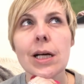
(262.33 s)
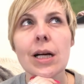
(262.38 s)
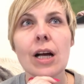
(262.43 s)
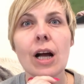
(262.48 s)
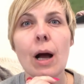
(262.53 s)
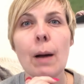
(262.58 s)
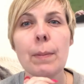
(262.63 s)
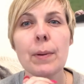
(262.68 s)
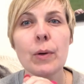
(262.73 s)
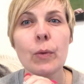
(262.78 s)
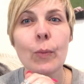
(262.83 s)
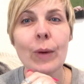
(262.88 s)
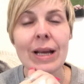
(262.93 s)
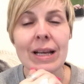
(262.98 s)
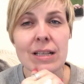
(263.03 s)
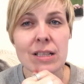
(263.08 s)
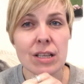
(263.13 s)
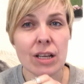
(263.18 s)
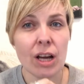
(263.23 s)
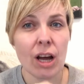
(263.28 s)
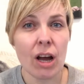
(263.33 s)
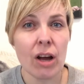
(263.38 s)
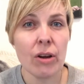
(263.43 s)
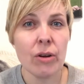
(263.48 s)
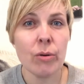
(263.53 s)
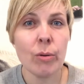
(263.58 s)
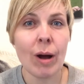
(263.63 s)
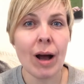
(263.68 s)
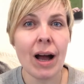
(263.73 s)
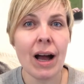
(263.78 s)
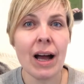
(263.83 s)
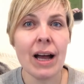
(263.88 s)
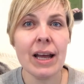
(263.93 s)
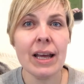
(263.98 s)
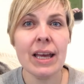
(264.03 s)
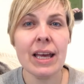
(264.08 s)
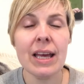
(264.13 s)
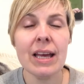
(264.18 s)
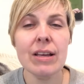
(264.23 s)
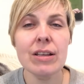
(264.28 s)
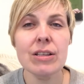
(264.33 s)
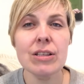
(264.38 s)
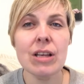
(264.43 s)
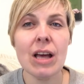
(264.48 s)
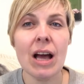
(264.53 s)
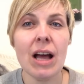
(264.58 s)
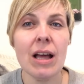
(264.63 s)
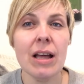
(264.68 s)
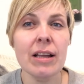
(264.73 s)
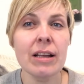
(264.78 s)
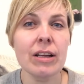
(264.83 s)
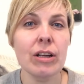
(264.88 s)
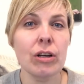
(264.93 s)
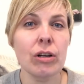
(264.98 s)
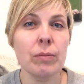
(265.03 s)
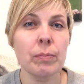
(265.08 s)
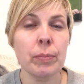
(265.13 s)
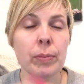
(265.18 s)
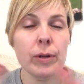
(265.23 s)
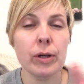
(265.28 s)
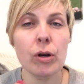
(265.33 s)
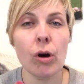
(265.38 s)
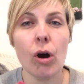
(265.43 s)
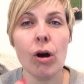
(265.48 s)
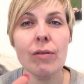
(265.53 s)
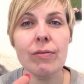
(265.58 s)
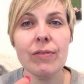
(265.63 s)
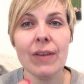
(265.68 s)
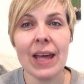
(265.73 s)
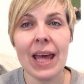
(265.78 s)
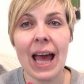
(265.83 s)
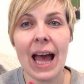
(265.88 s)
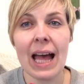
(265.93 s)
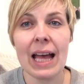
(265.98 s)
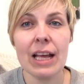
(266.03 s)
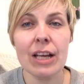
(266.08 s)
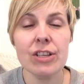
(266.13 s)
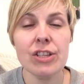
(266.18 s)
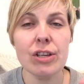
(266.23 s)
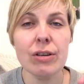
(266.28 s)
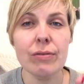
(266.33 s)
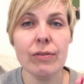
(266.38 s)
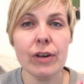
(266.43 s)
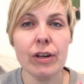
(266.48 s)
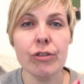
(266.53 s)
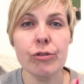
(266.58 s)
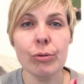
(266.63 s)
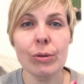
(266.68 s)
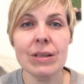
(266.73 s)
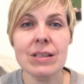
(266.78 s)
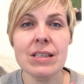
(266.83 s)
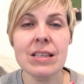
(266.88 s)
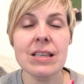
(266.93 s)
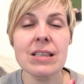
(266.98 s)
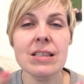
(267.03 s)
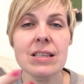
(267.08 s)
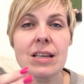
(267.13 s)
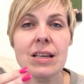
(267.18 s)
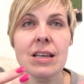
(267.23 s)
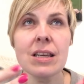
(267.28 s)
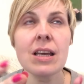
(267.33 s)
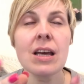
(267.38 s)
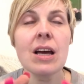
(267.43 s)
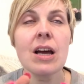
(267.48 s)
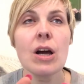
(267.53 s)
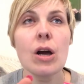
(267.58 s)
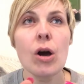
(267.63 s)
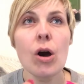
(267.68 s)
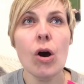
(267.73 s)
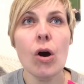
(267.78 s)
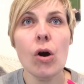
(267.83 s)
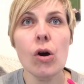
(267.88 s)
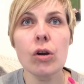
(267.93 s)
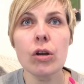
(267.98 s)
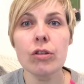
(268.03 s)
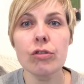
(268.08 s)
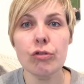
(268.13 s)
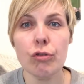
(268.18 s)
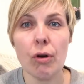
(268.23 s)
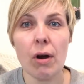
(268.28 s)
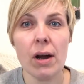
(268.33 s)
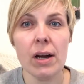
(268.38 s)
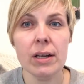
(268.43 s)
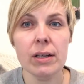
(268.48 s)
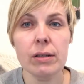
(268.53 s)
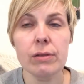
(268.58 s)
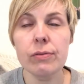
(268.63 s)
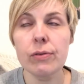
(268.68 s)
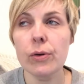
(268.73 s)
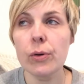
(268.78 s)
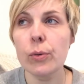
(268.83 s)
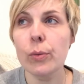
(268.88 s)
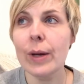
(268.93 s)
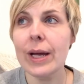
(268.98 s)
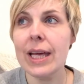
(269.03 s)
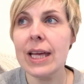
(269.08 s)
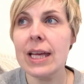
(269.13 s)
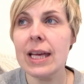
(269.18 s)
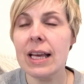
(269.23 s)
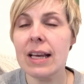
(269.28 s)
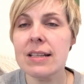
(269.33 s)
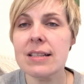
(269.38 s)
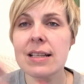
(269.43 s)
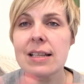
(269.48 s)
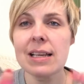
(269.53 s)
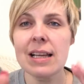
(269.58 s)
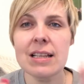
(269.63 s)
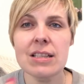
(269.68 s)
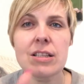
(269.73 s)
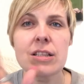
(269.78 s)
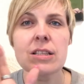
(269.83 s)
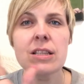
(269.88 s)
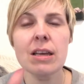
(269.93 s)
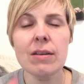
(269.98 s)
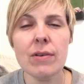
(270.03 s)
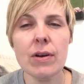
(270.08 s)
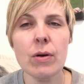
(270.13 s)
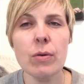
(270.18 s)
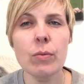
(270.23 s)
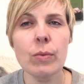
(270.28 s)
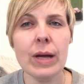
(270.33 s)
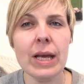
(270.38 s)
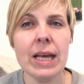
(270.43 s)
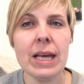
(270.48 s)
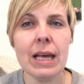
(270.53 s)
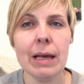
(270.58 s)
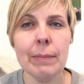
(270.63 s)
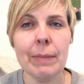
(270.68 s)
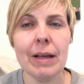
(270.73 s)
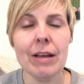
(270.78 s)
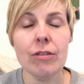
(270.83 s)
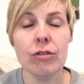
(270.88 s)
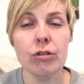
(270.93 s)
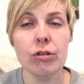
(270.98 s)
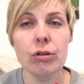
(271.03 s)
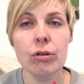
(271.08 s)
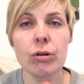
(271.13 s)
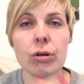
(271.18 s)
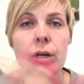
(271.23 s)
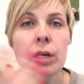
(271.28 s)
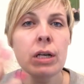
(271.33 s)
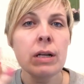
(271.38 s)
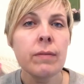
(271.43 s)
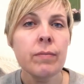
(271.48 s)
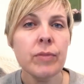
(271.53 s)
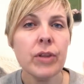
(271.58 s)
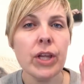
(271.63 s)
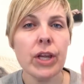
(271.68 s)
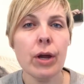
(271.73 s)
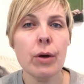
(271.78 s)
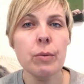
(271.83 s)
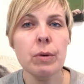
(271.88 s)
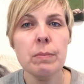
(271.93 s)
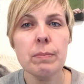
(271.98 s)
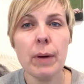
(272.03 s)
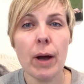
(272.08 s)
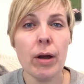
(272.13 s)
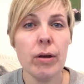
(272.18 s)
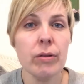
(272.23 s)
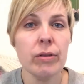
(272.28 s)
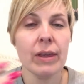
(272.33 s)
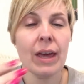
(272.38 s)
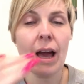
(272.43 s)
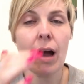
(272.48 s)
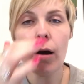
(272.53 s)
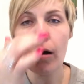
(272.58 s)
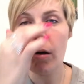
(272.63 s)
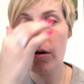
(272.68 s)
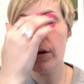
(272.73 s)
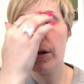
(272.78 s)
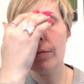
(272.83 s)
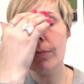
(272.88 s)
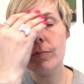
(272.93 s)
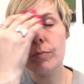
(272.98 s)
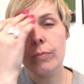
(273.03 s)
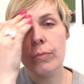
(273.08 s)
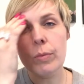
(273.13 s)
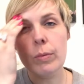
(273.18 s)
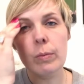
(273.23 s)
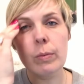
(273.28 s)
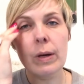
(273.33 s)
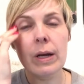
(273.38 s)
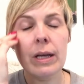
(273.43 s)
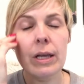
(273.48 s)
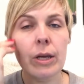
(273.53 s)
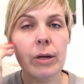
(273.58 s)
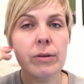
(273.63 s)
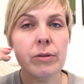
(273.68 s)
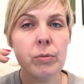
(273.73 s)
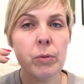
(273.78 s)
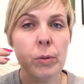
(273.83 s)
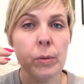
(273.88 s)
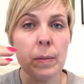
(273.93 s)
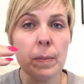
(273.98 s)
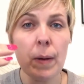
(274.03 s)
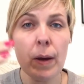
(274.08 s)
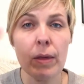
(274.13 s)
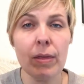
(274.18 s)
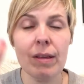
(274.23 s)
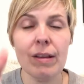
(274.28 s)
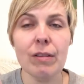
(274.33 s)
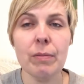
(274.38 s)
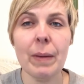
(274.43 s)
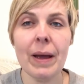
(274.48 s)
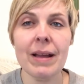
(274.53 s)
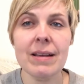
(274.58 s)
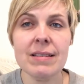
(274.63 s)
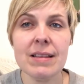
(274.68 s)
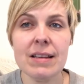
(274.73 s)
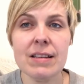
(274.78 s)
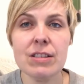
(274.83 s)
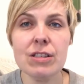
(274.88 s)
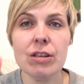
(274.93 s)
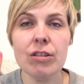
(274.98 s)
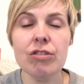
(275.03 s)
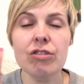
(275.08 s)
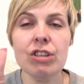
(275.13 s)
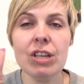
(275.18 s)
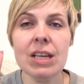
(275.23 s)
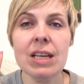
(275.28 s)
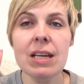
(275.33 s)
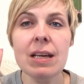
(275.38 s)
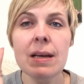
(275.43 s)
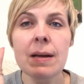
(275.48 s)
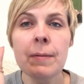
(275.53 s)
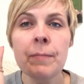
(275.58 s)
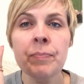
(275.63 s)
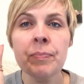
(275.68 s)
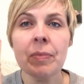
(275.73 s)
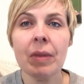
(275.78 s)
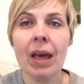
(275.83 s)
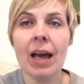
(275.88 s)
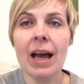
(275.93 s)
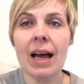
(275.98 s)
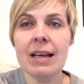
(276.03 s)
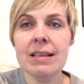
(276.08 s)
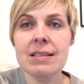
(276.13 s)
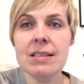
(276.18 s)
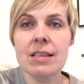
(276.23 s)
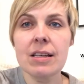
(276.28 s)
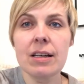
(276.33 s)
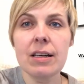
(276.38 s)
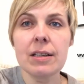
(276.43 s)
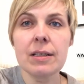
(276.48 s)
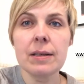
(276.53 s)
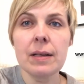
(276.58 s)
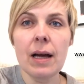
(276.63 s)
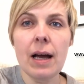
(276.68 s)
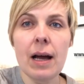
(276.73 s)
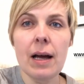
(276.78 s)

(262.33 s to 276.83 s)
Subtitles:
couple of weeks ago I got a VA, a new virtual assistant, on a trial for a week, and I said let's just give it a week and make sure, you know, we both get on and, you know, it's what we both expected. So she has done